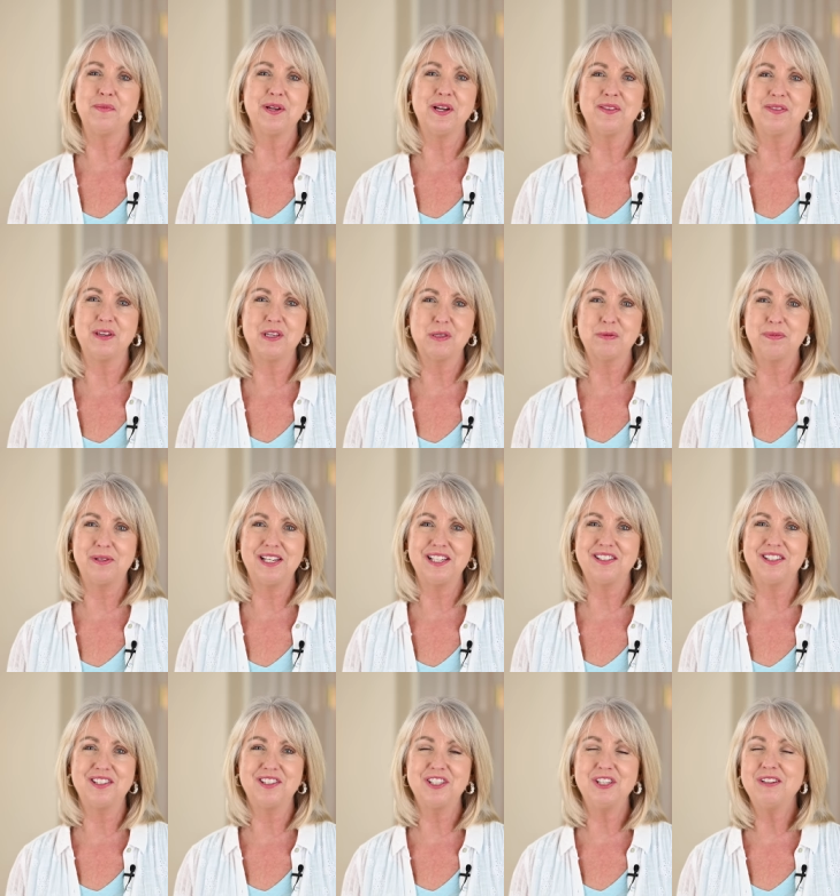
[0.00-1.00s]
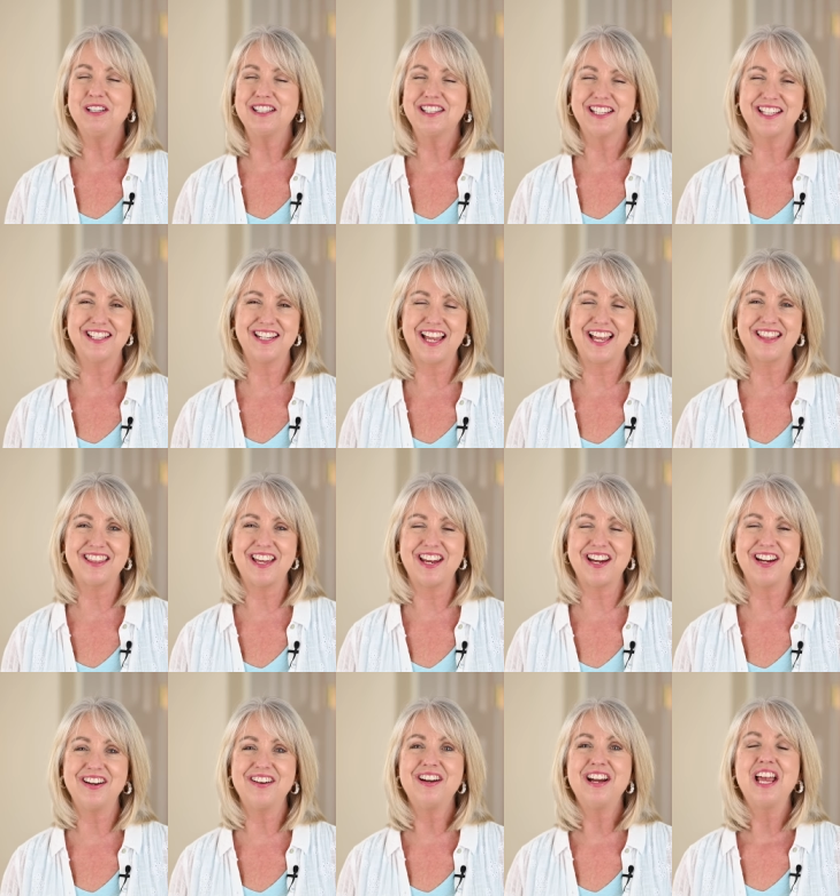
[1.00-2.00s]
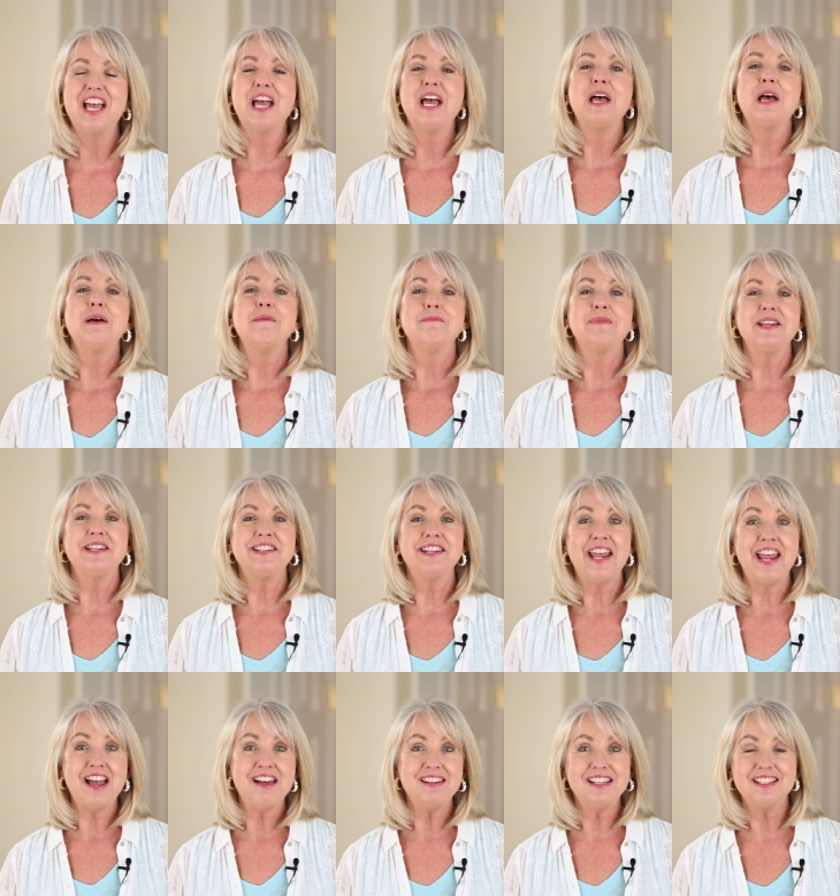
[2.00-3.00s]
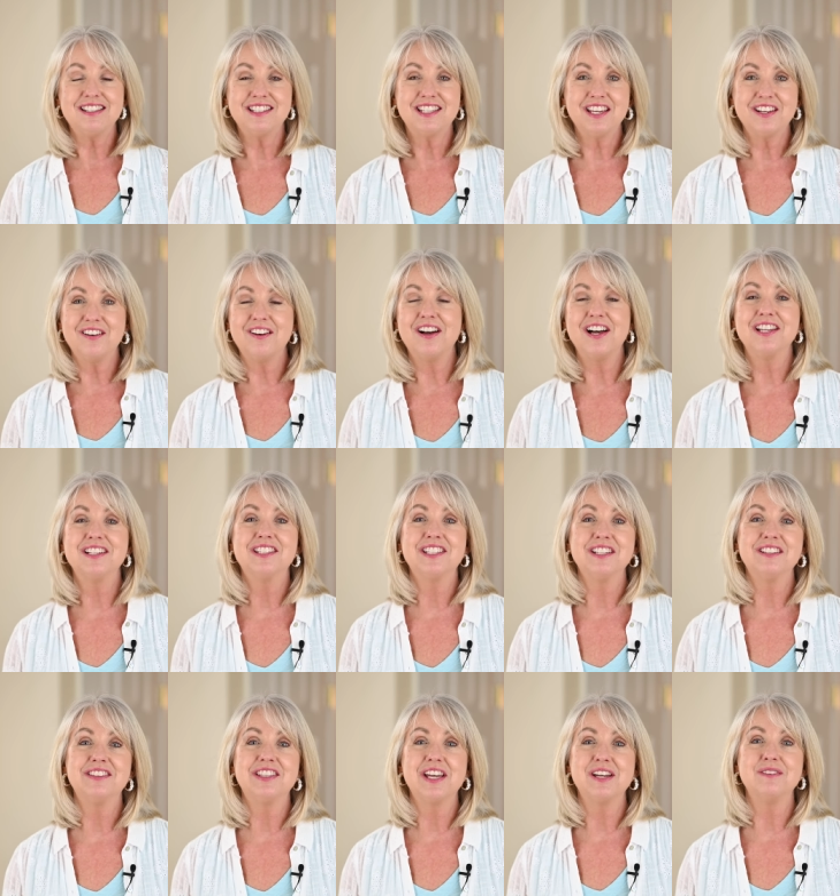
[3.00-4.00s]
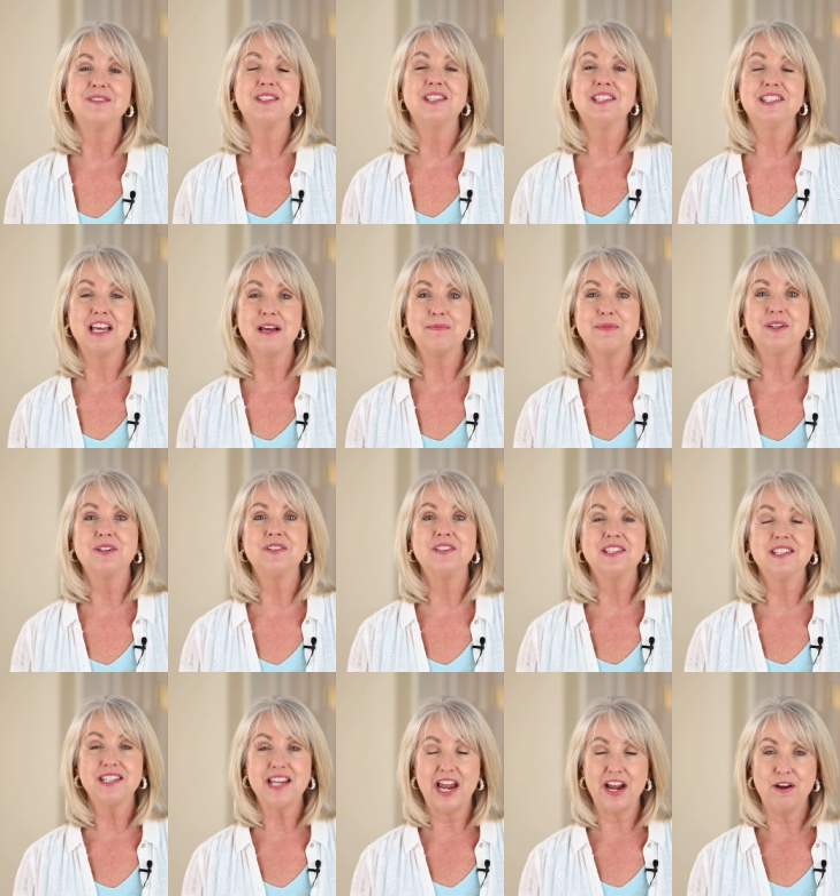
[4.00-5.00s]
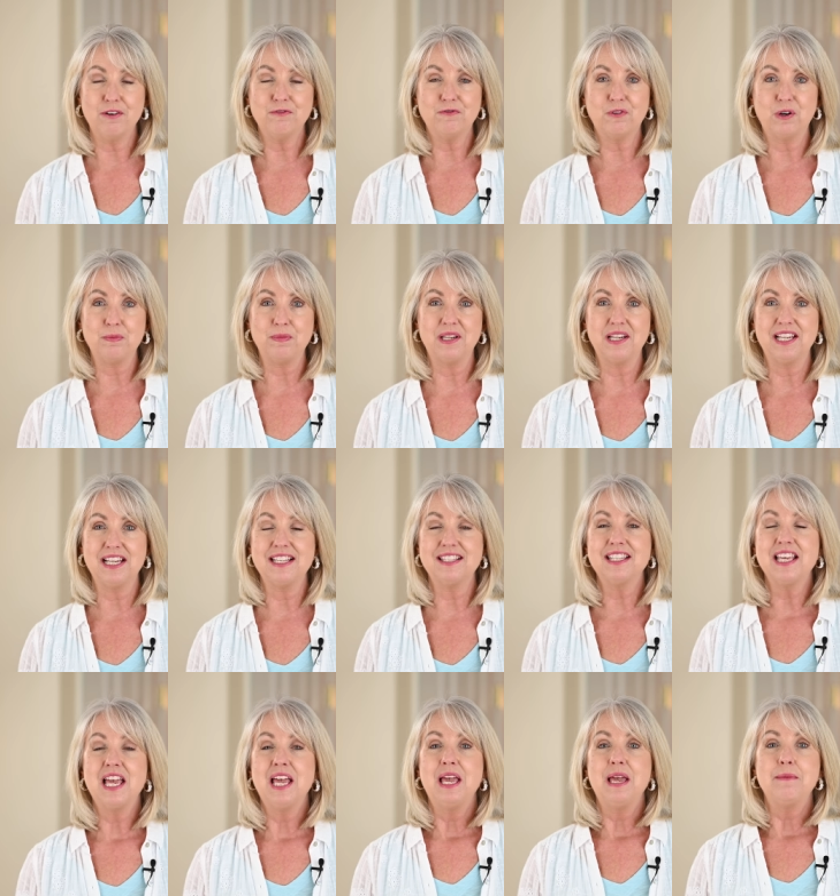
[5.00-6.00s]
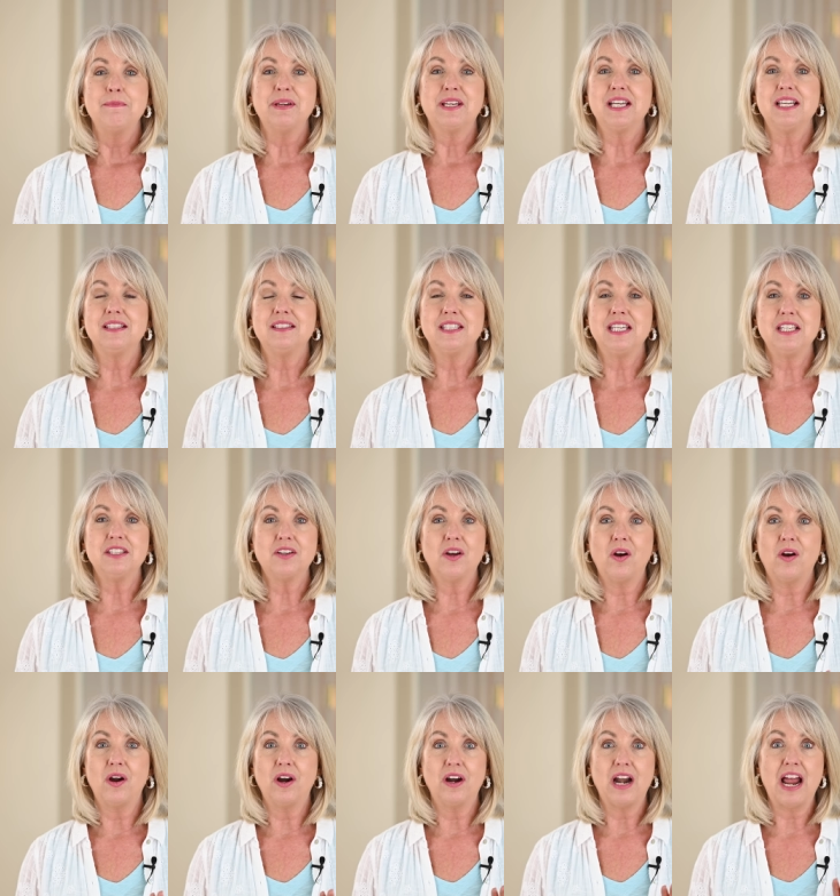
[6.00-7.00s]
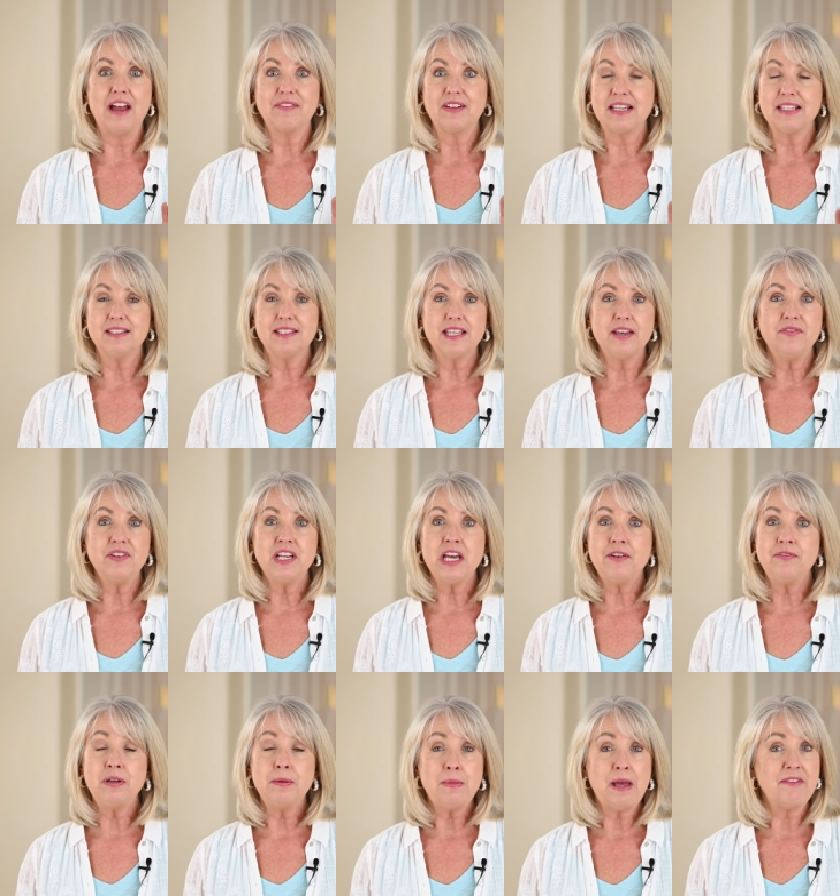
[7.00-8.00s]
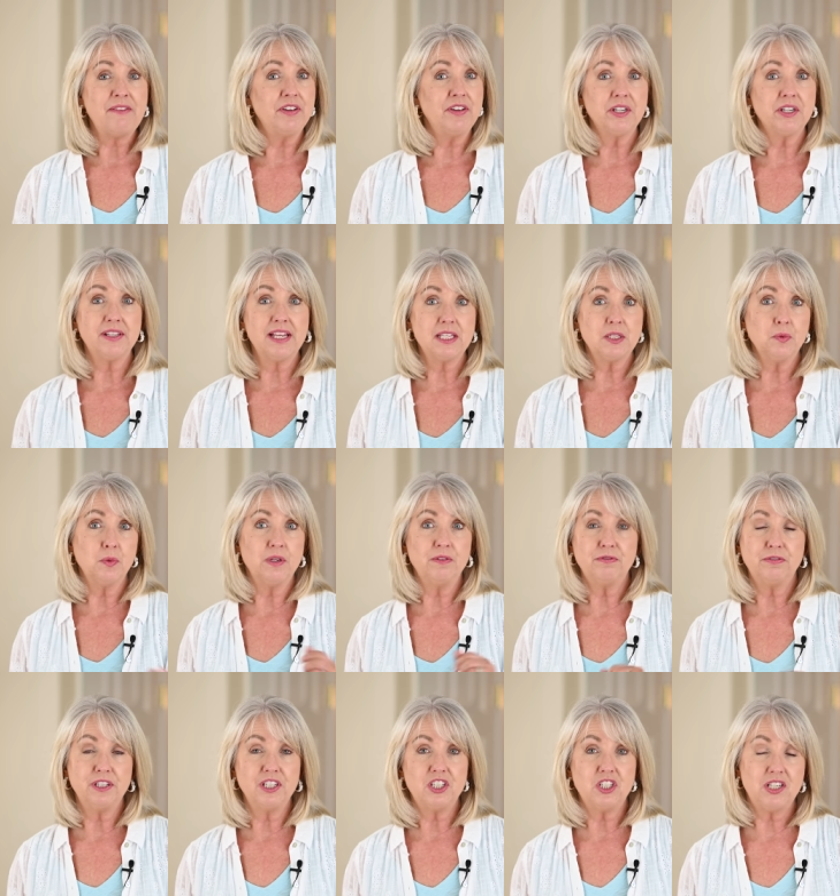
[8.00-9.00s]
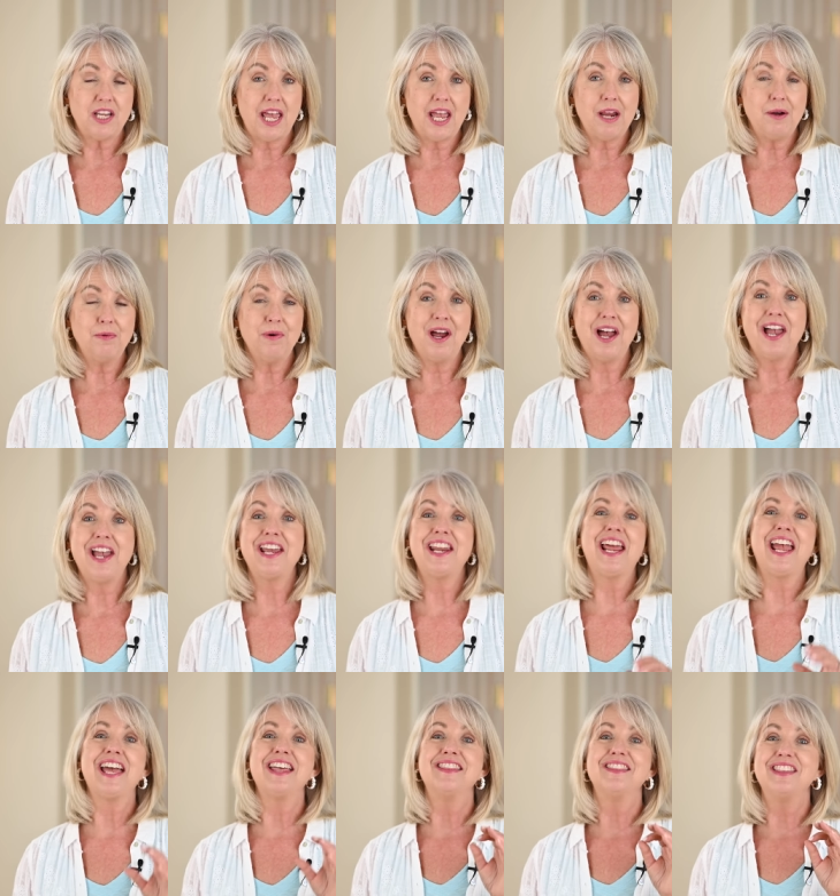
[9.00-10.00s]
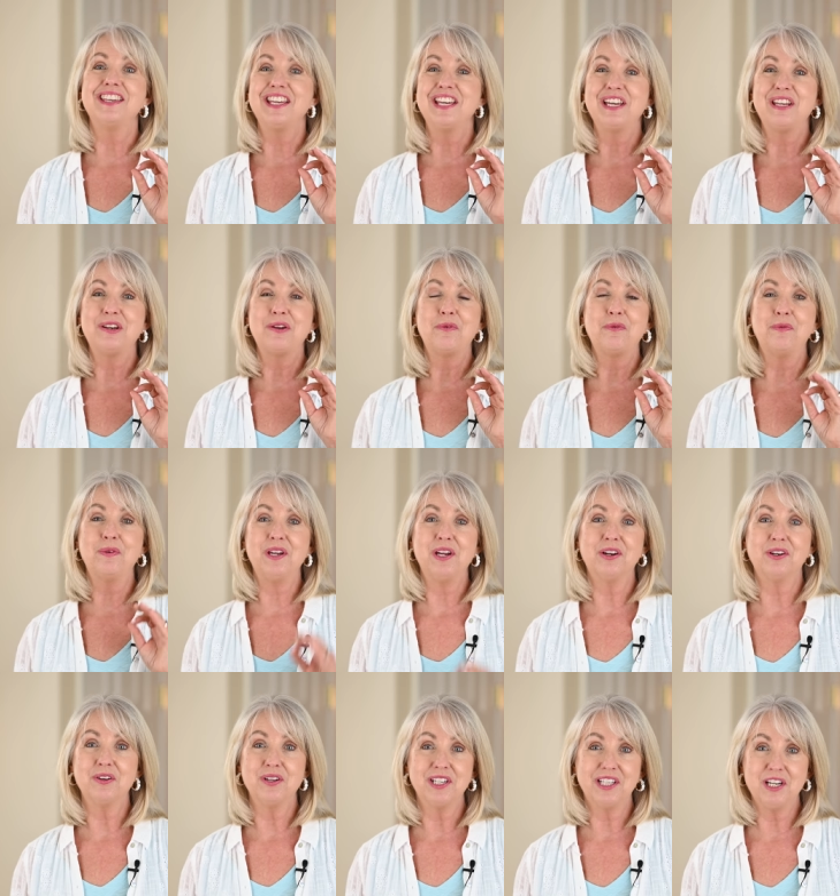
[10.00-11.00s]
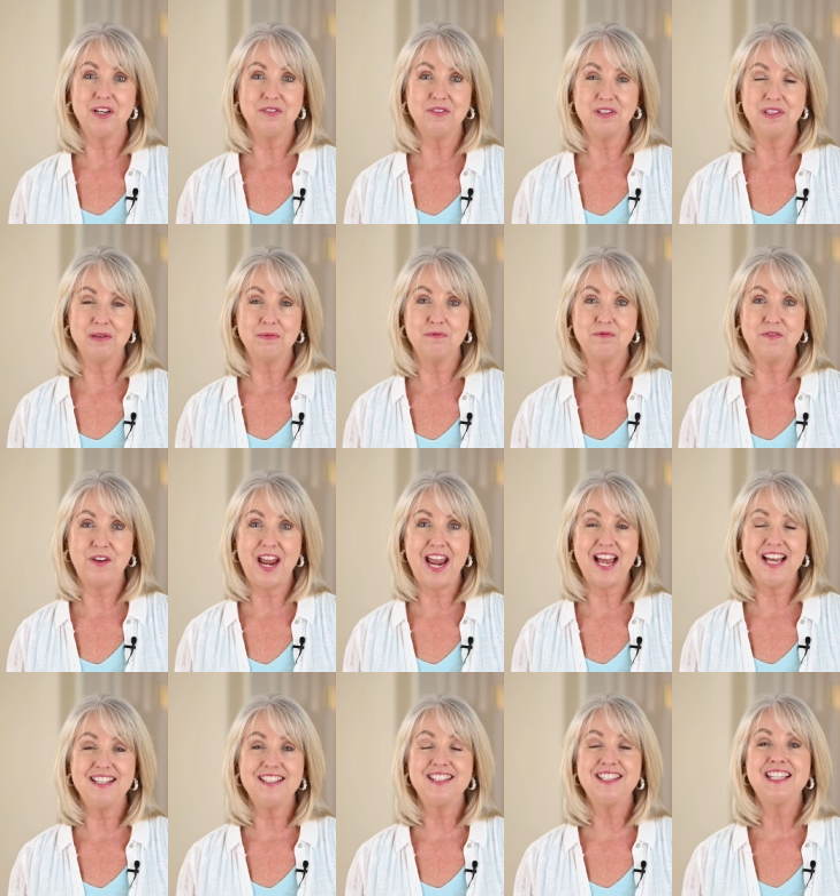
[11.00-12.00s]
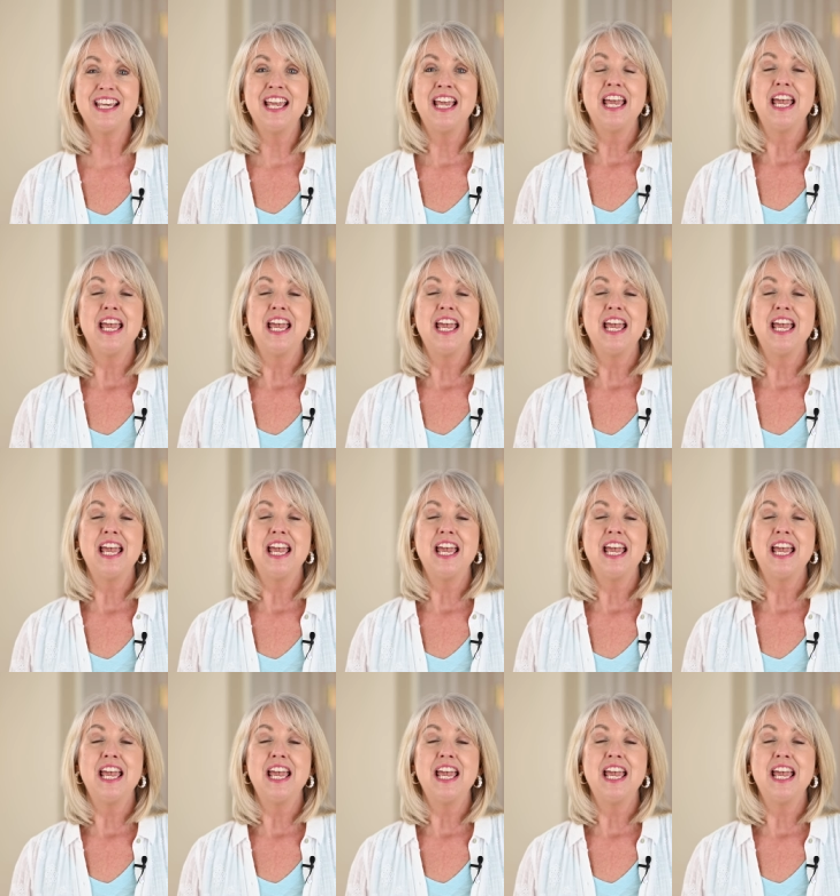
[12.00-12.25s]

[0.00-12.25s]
me on those places too. Let's connect there. But now let's get on to those summer style formulas, because these are, I've got seven of them. I figure that's one for each day, right? And then we are going to go through them fast.